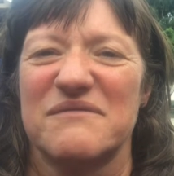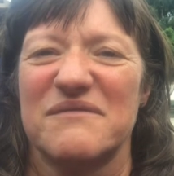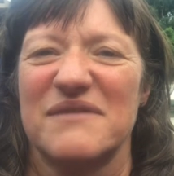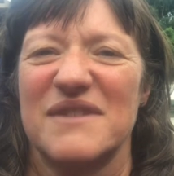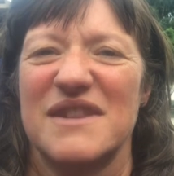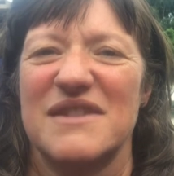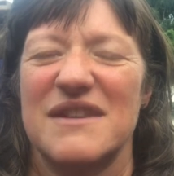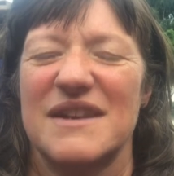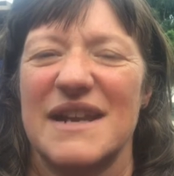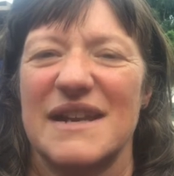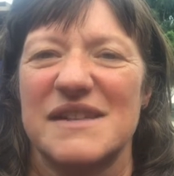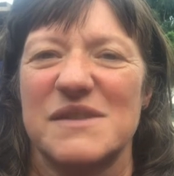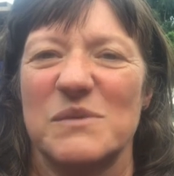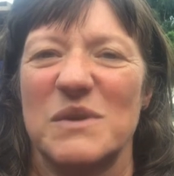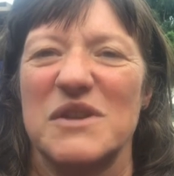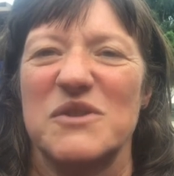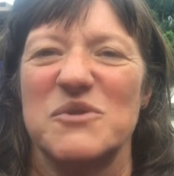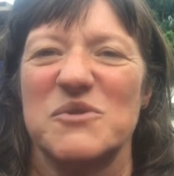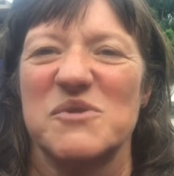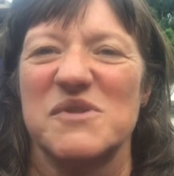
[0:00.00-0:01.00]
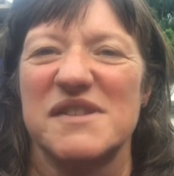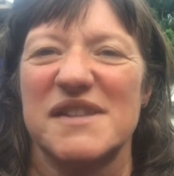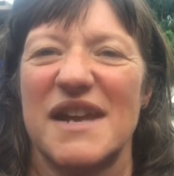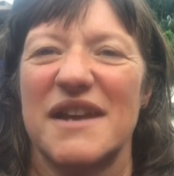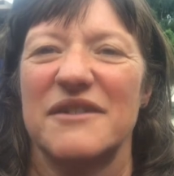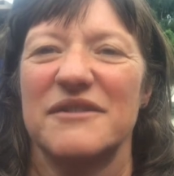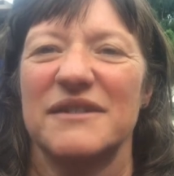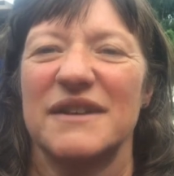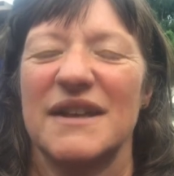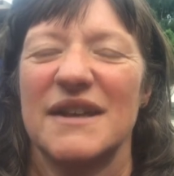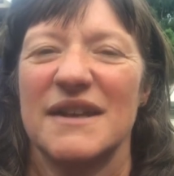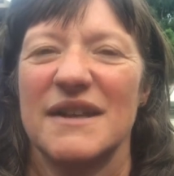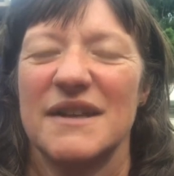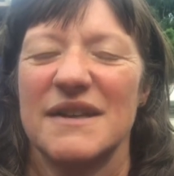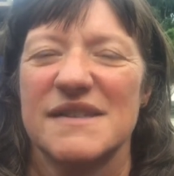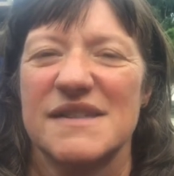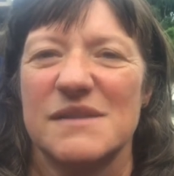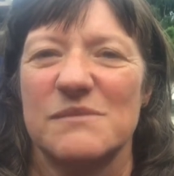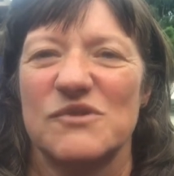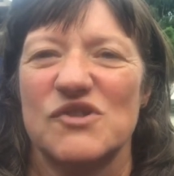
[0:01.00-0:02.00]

in the next week or so. So we'll